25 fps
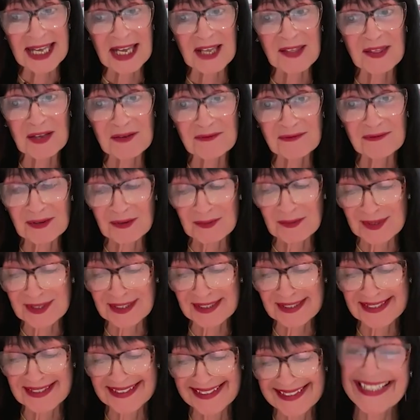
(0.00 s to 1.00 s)
Cathy
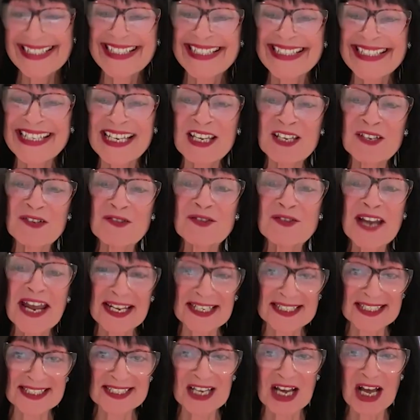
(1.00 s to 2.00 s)
Rubin. See you
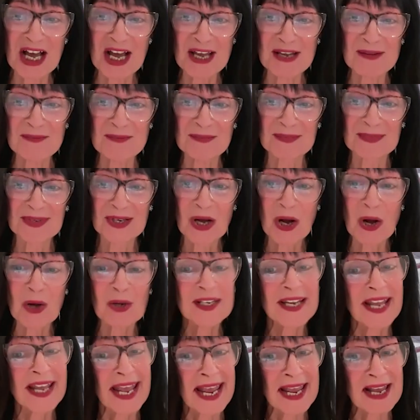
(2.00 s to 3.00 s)
next time
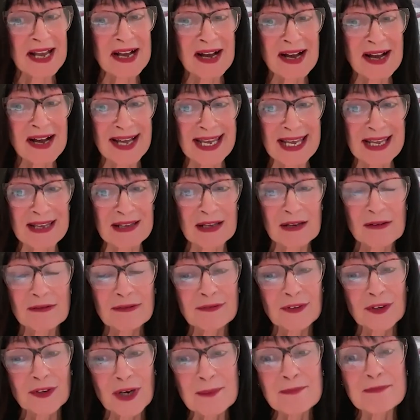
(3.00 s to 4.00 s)
on AI
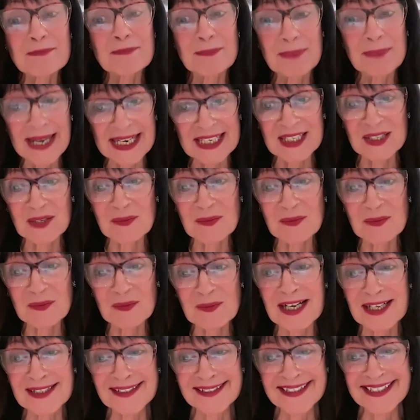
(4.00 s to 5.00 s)
for a better
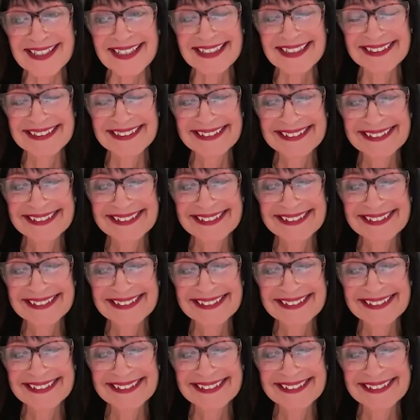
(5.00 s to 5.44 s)
world.